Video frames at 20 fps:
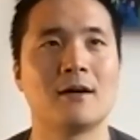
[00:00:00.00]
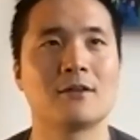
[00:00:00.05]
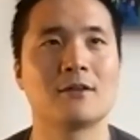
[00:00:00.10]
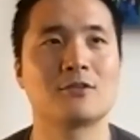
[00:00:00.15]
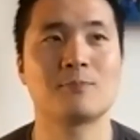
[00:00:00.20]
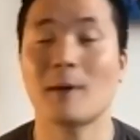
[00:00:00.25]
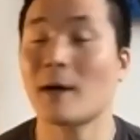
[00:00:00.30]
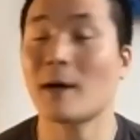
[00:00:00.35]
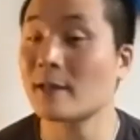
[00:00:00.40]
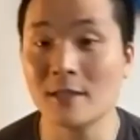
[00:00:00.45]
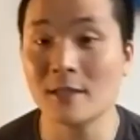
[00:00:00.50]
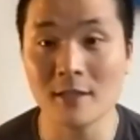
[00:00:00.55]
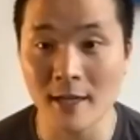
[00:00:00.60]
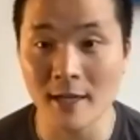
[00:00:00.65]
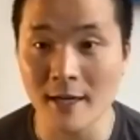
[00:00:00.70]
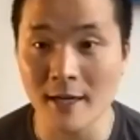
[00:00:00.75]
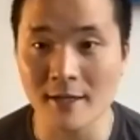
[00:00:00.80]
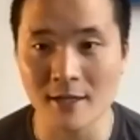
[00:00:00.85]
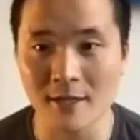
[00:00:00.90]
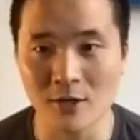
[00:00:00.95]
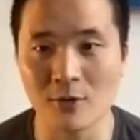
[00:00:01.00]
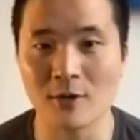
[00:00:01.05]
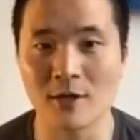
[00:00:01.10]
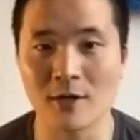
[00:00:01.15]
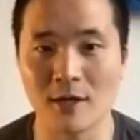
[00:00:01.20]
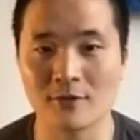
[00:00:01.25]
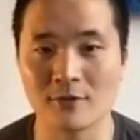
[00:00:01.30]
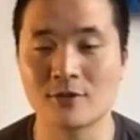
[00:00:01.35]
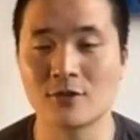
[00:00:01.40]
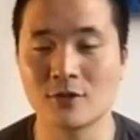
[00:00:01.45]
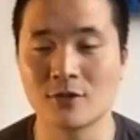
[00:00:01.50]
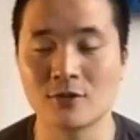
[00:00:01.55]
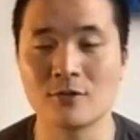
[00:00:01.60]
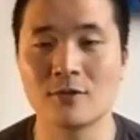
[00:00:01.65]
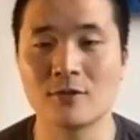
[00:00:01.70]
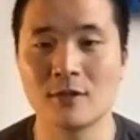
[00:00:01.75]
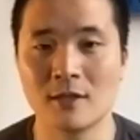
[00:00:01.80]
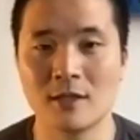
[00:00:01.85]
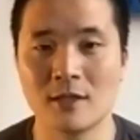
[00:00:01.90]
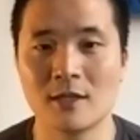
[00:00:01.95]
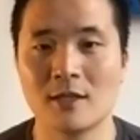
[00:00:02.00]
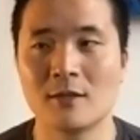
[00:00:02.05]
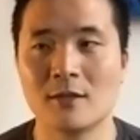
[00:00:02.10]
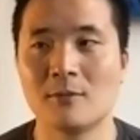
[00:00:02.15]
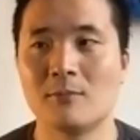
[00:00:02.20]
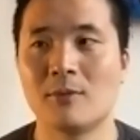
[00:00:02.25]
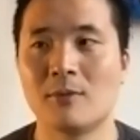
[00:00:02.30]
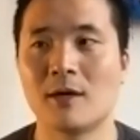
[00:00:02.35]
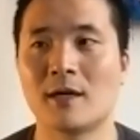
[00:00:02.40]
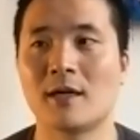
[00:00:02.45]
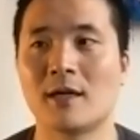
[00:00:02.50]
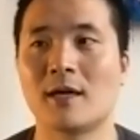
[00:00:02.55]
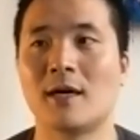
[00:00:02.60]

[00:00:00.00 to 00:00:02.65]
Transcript: spontaneity going on too. But